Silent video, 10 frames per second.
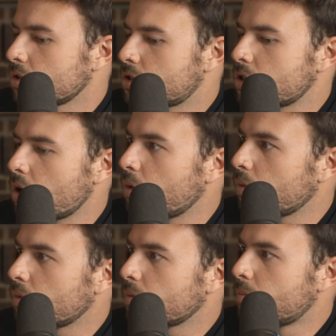
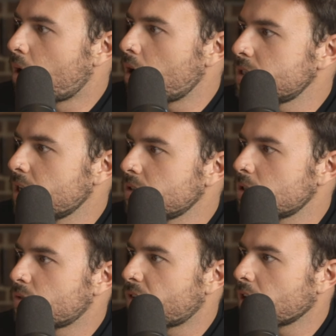So Mars
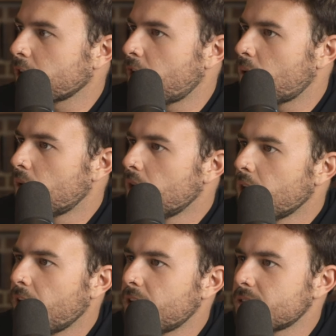enters Virgo
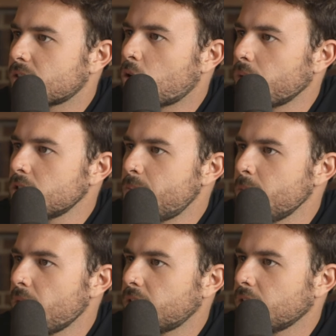and it's going to
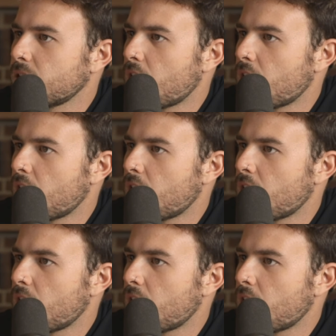be making an